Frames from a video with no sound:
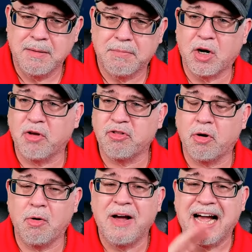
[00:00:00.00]
but
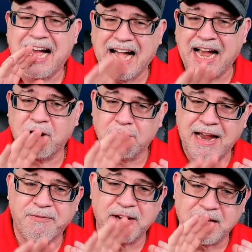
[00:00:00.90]
also high
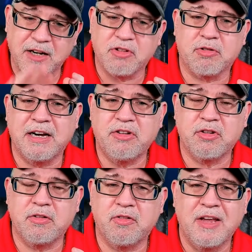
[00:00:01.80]
graphic
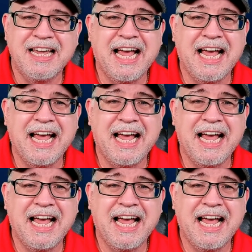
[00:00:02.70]
illustrations